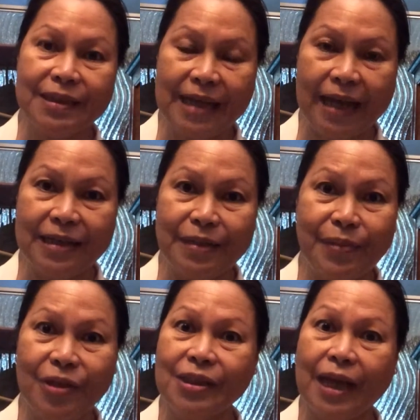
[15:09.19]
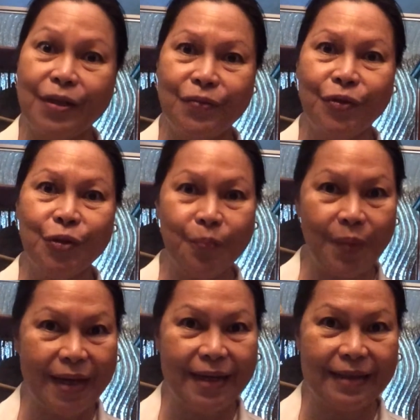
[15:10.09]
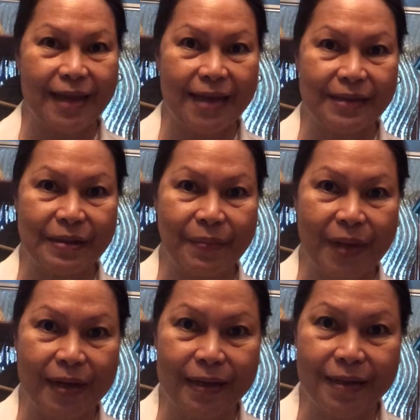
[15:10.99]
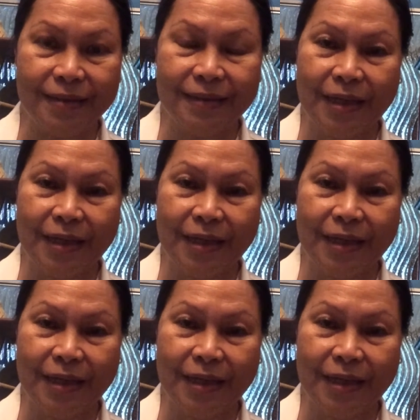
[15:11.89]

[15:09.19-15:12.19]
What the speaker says: channel because I don't want to pay that extra money.